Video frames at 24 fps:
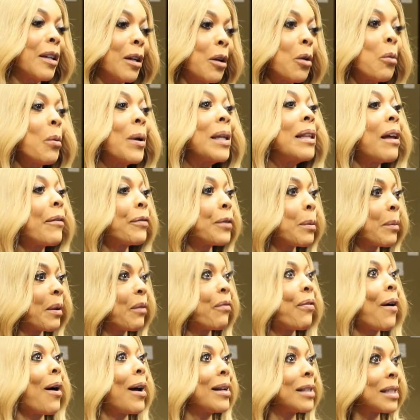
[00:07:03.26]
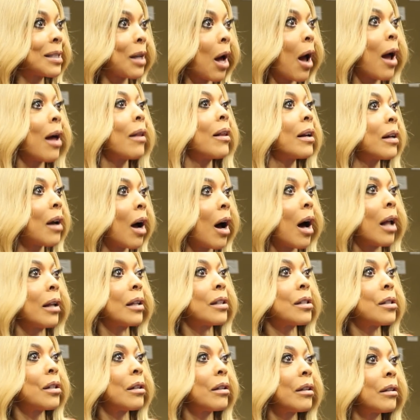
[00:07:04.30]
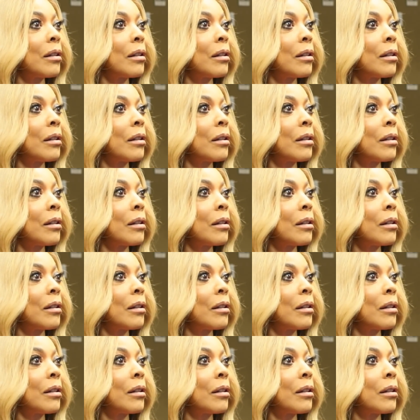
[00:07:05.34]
me, we left him in fine style at college.